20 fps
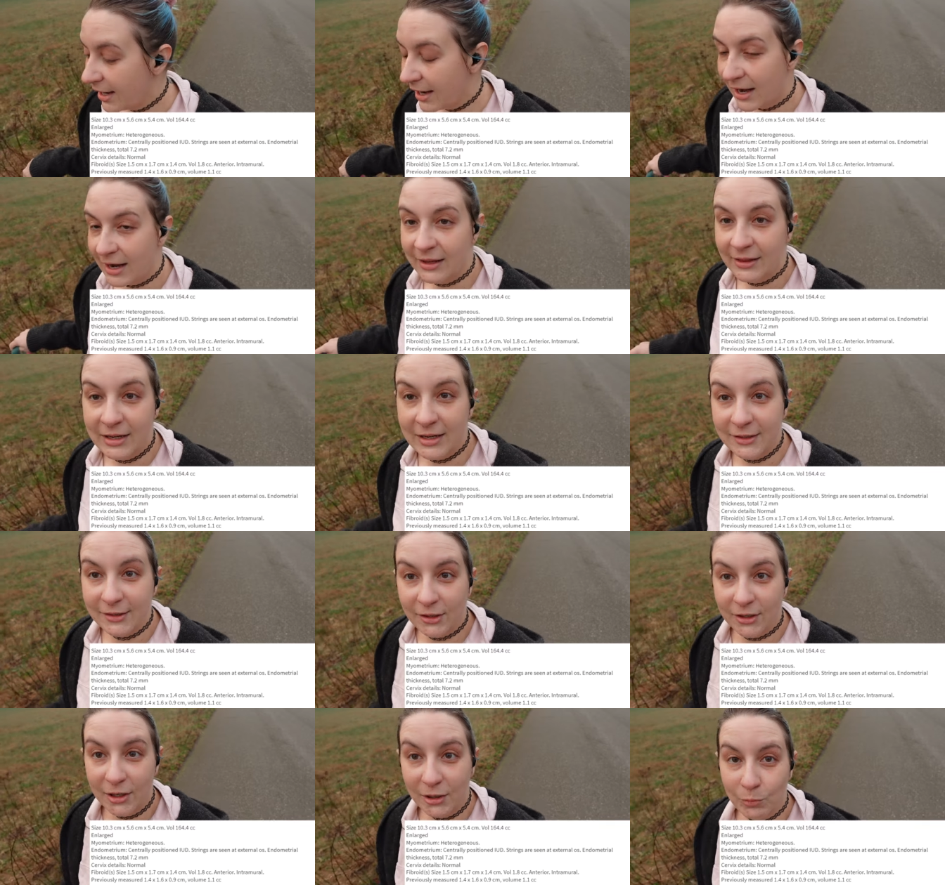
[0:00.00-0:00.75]
and
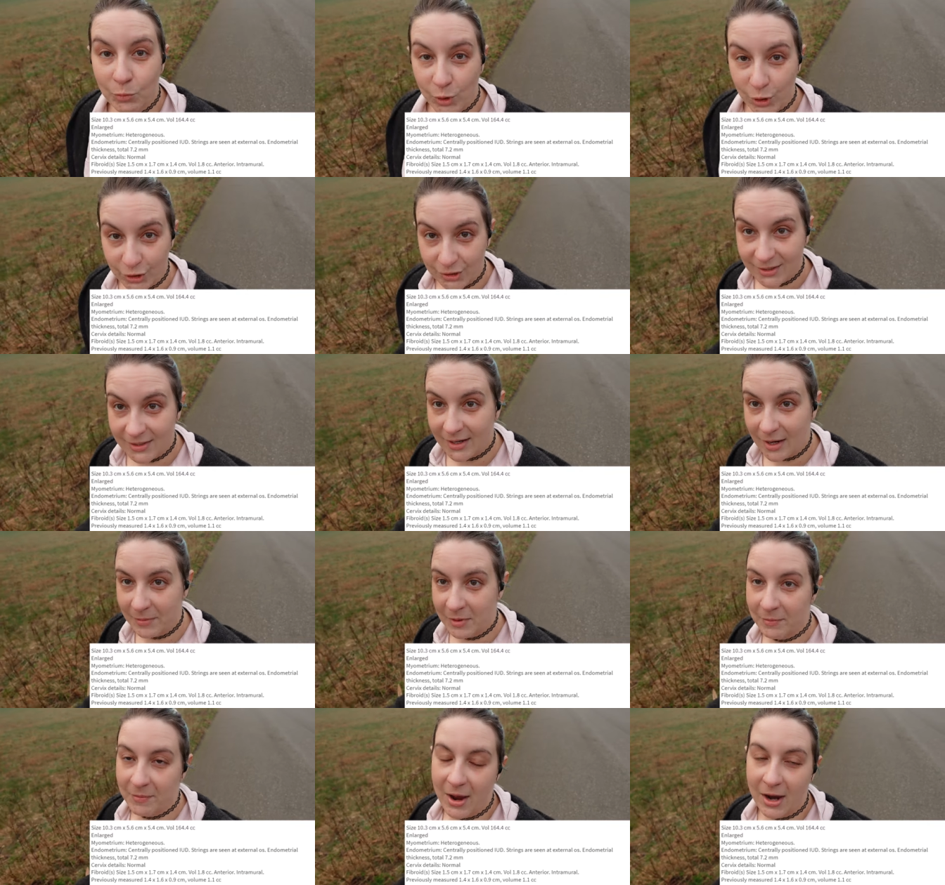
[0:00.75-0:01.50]
these are words
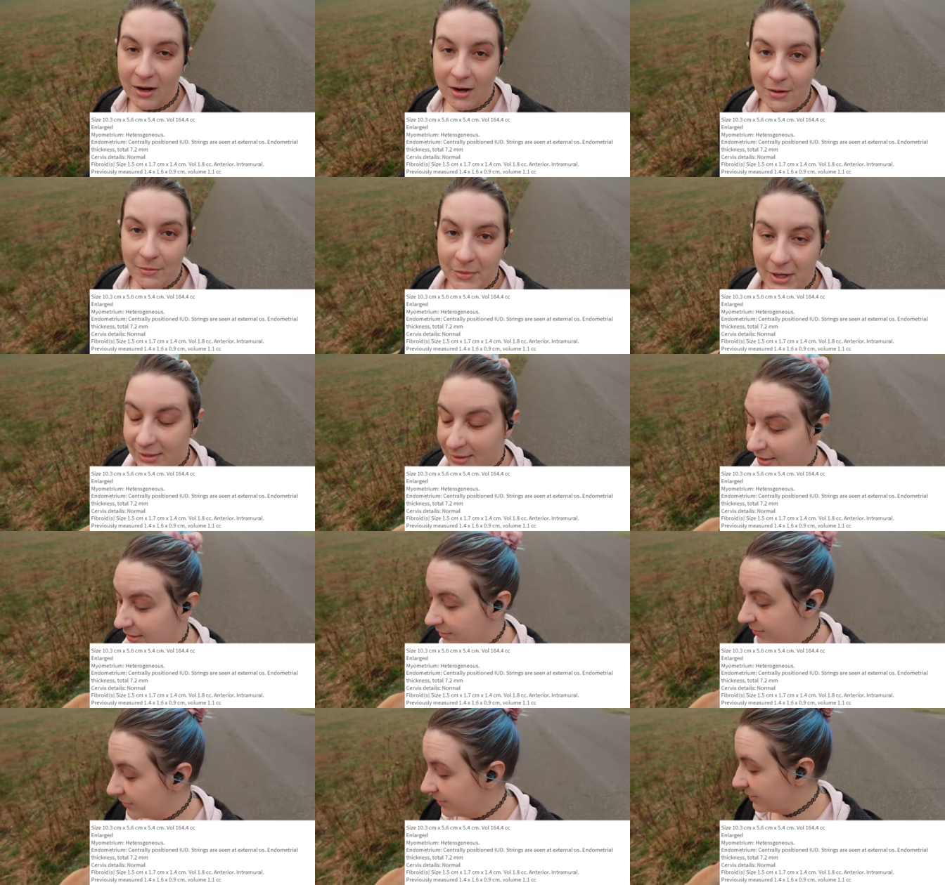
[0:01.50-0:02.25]
coming back on my
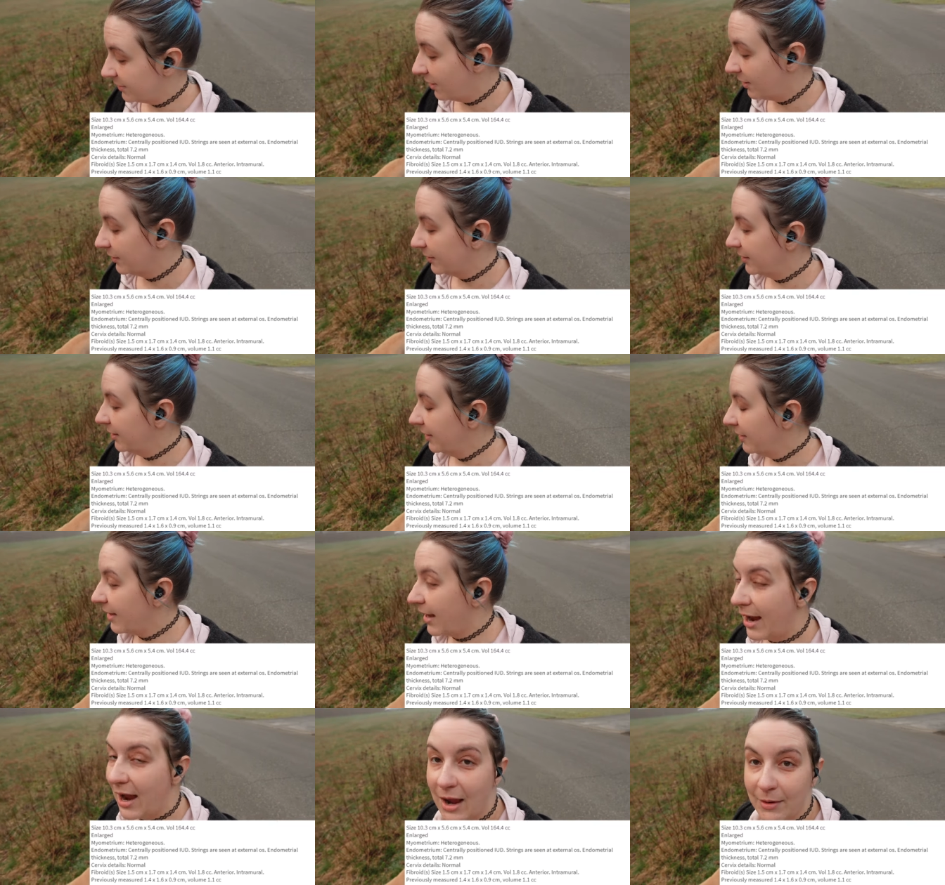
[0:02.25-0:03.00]
test result
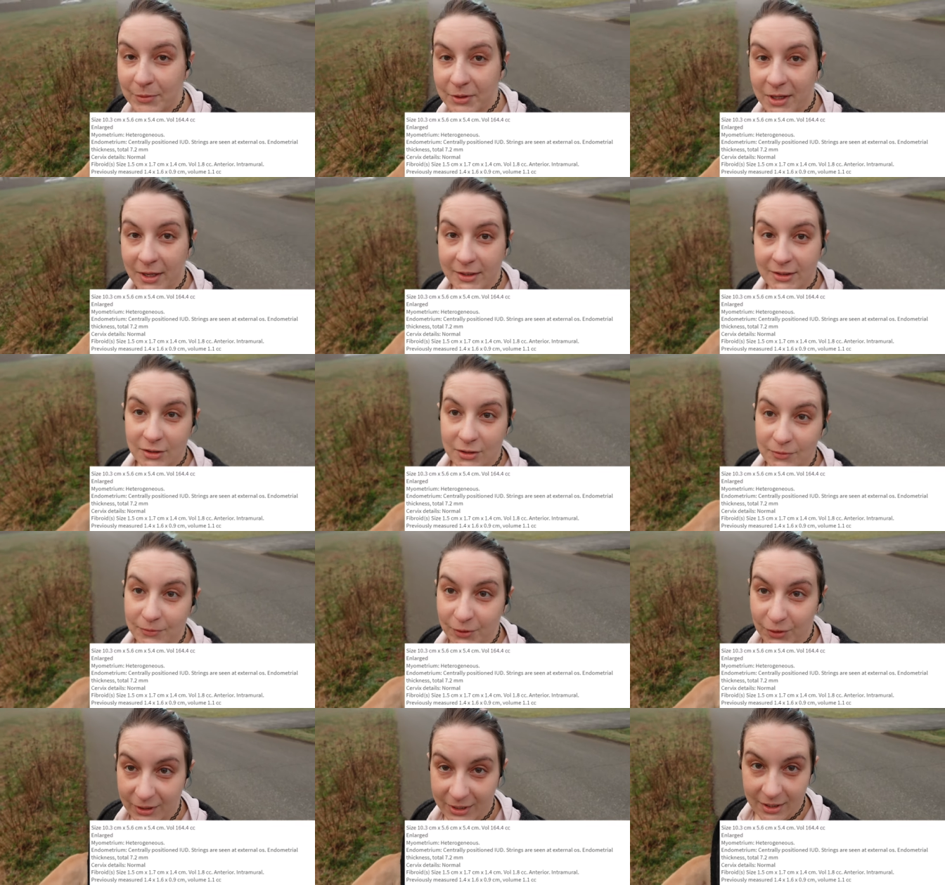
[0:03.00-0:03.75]
that I would like to
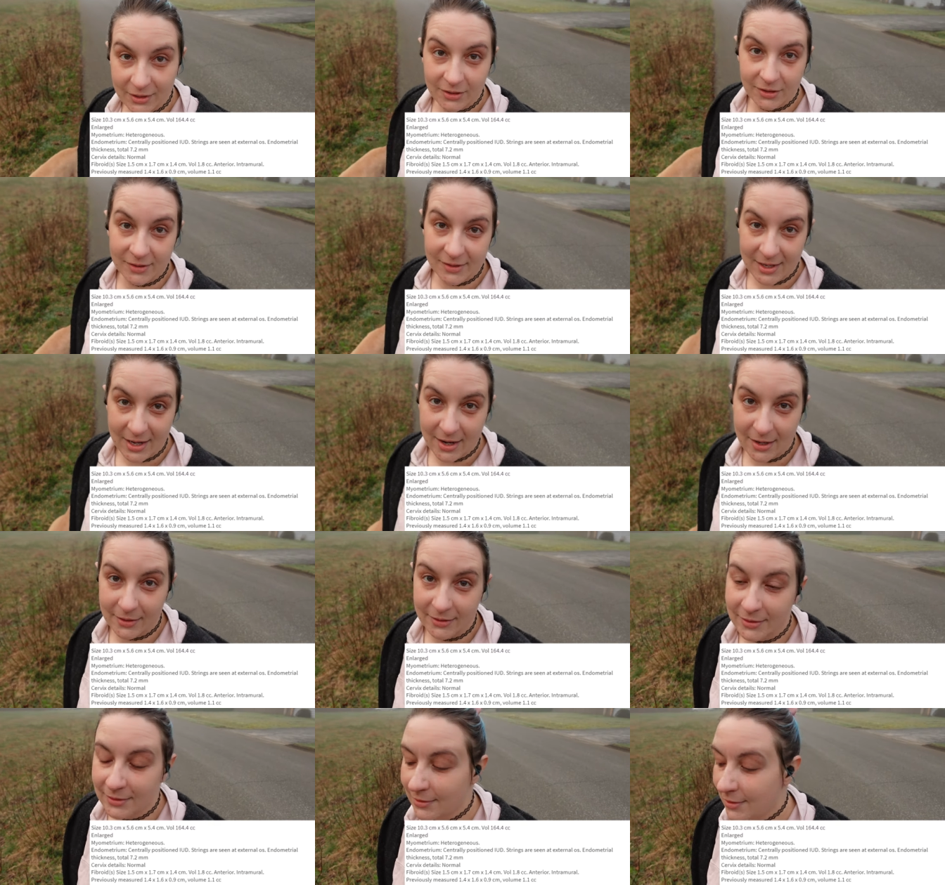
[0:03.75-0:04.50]
fully
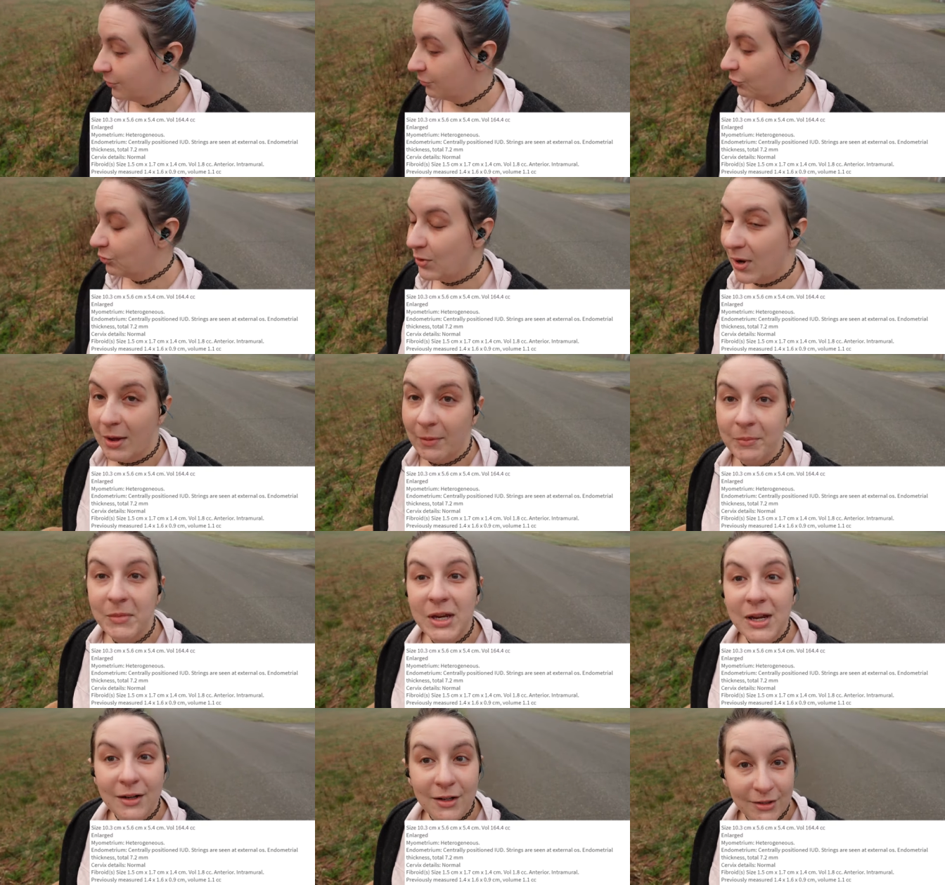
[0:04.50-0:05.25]
understand to help
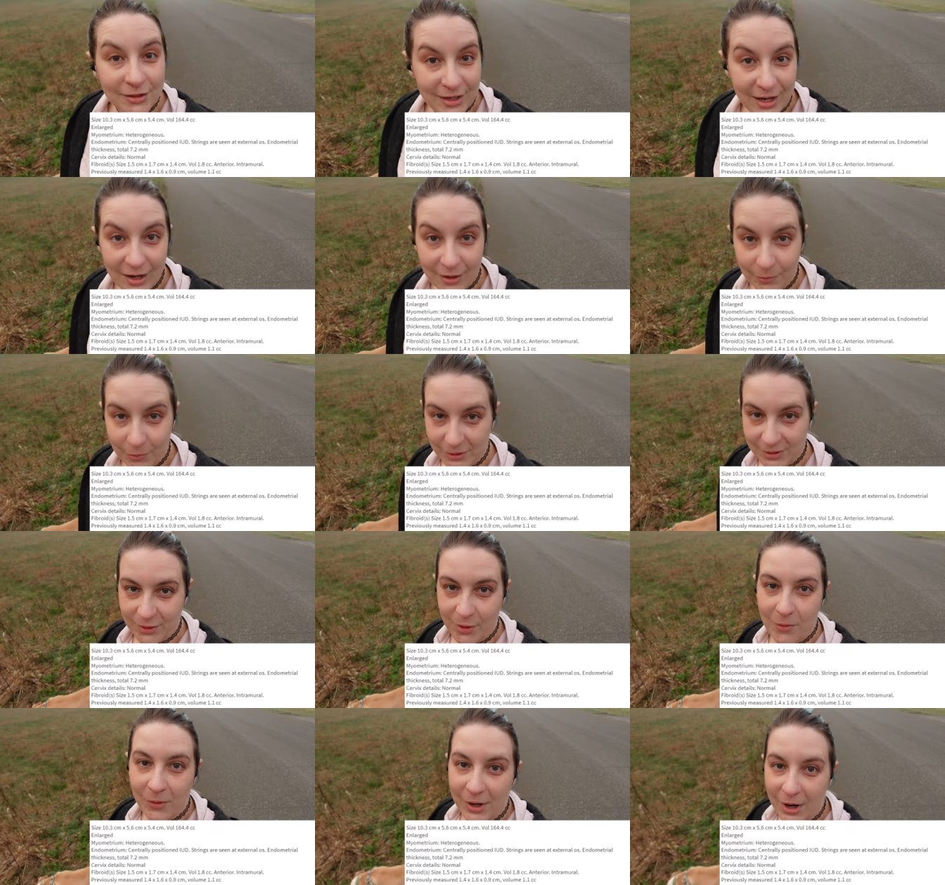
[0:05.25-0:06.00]
me understand
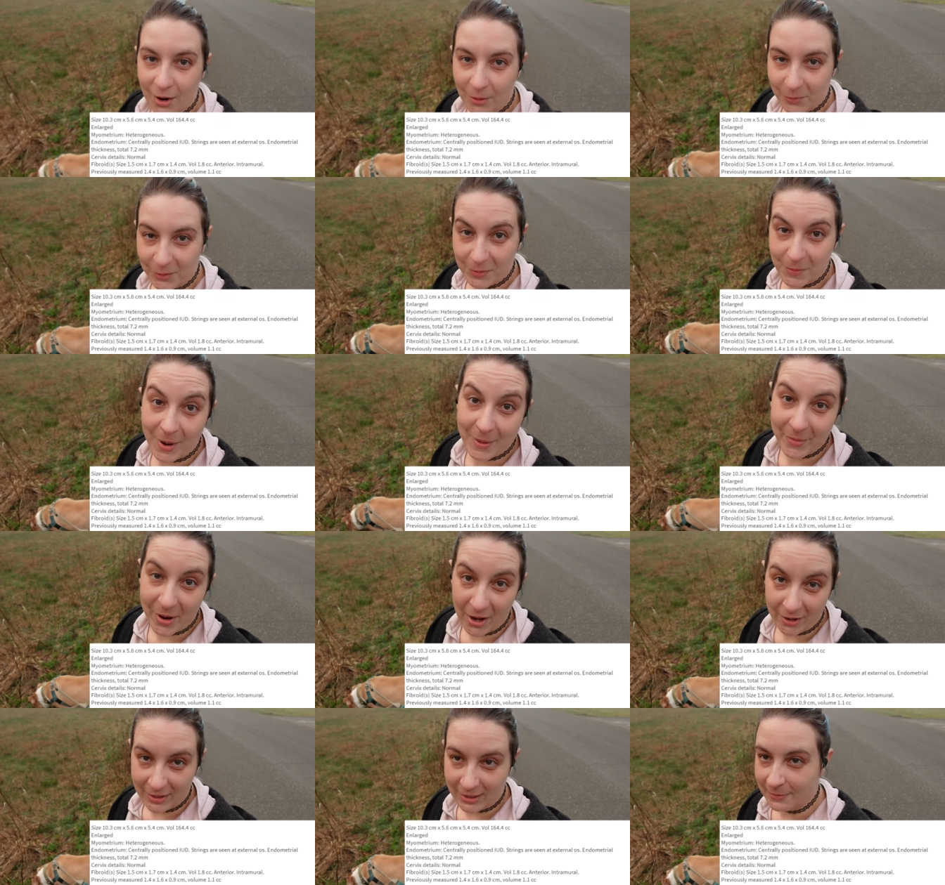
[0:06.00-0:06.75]
what's going on with my
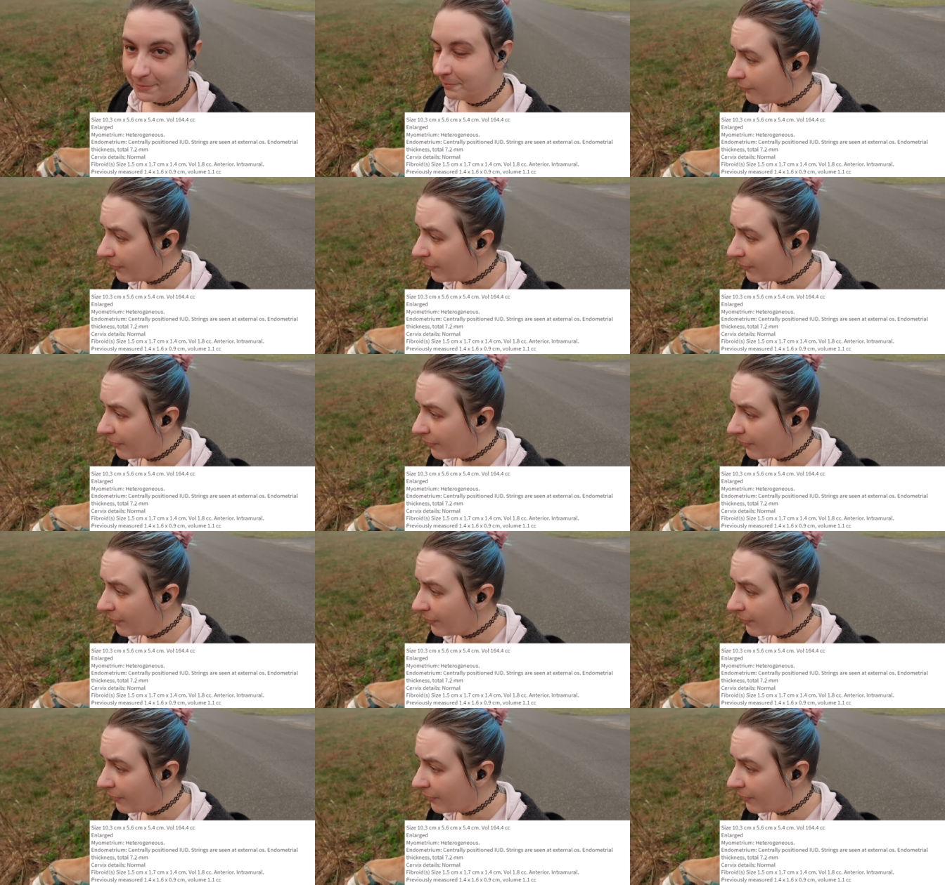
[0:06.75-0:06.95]
body.